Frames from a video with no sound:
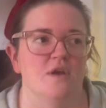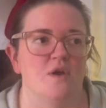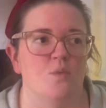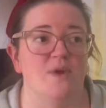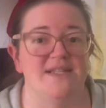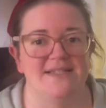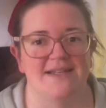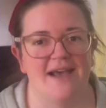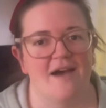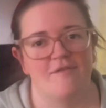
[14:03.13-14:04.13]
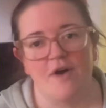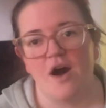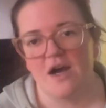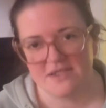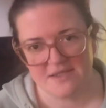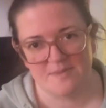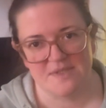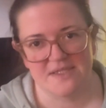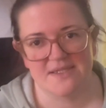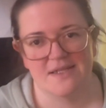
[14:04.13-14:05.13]
We did have awesome
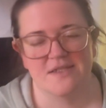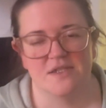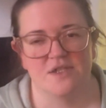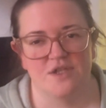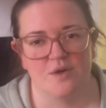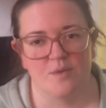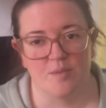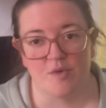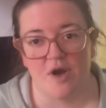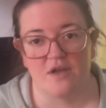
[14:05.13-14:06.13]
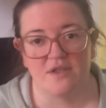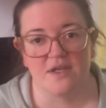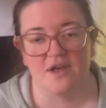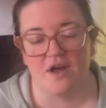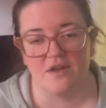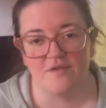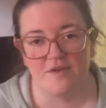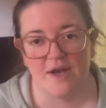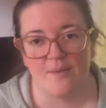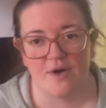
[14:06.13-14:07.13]
success this year with broccoli and
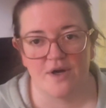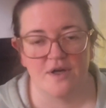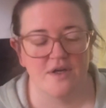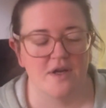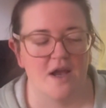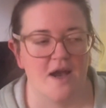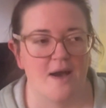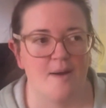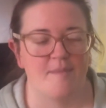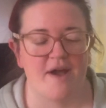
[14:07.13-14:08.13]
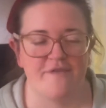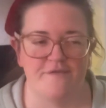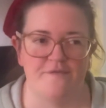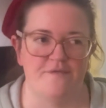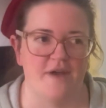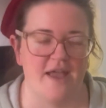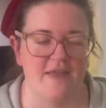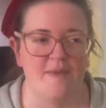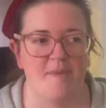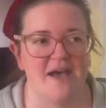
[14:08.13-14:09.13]
cauliflower.
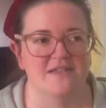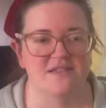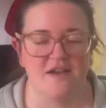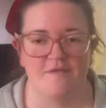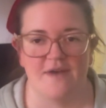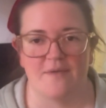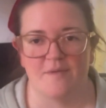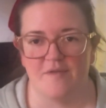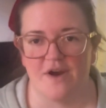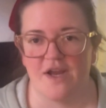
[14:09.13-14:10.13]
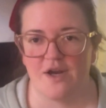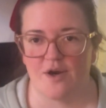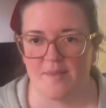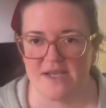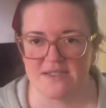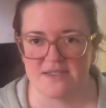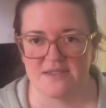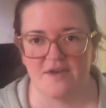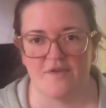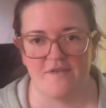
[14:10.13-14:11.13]
In the past, I've found them very hit or miss
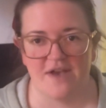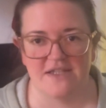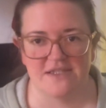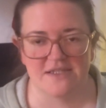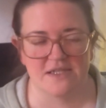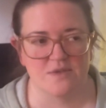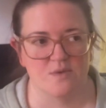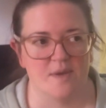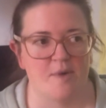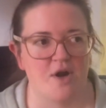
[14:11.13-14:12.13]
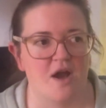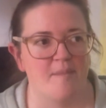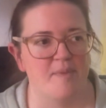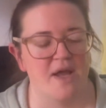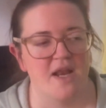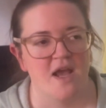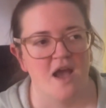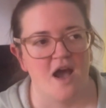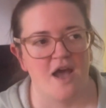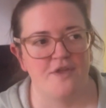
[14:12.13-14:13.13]
if I've had success with them or not, but
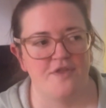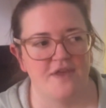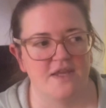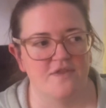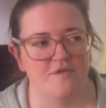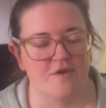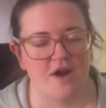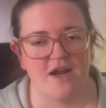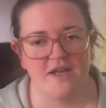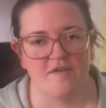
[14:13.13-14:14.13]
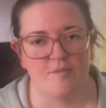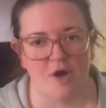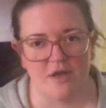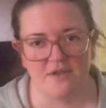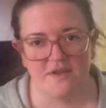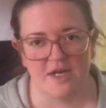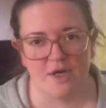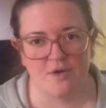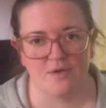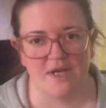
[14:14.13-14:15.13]
I think the variety of broccoli that I
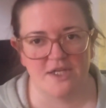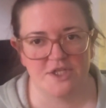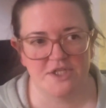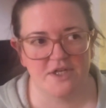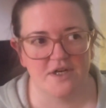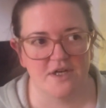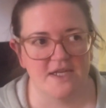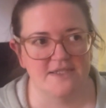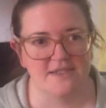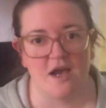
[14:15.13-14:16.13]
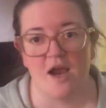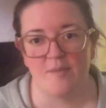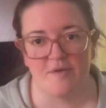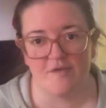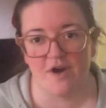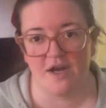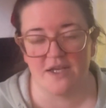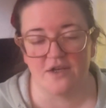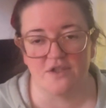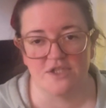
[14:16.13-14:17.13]
grew last year, it's a hybrid variety
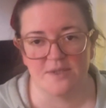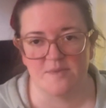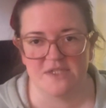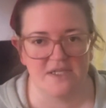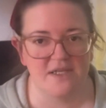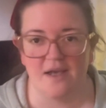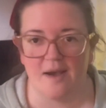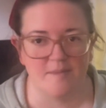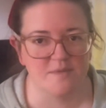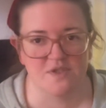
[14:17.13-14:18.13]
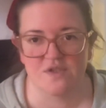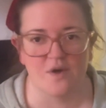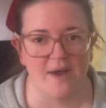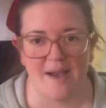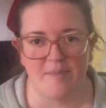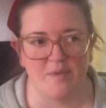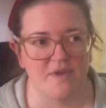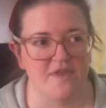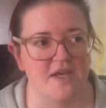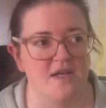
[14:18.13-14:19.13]
called Gypsy. I'm so happy
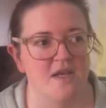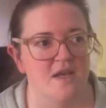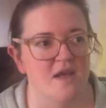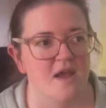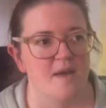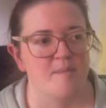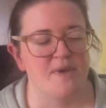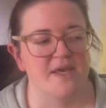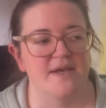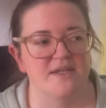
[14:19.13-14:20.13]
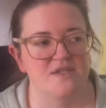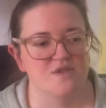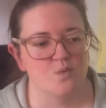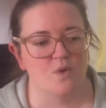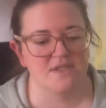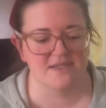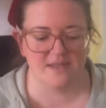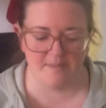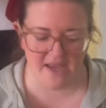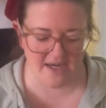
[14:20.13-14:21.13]
with it because once
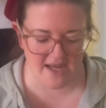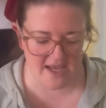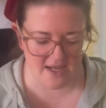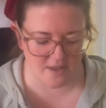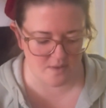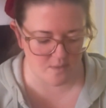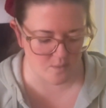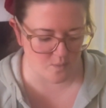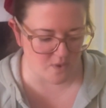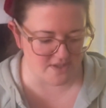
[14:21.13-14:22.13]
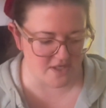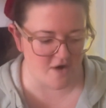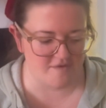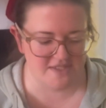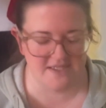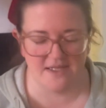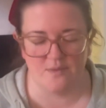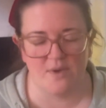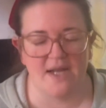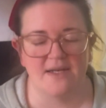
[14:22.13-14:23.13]
the main head was harvested,
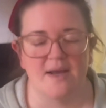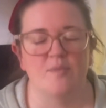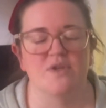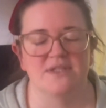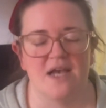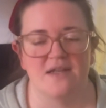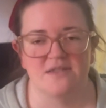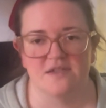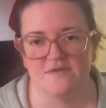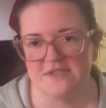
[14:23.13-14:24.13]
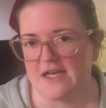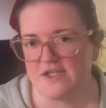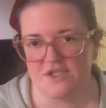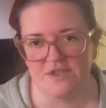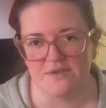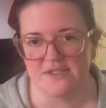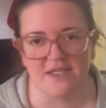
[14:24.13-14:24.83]
we ended up with tons of side shoots.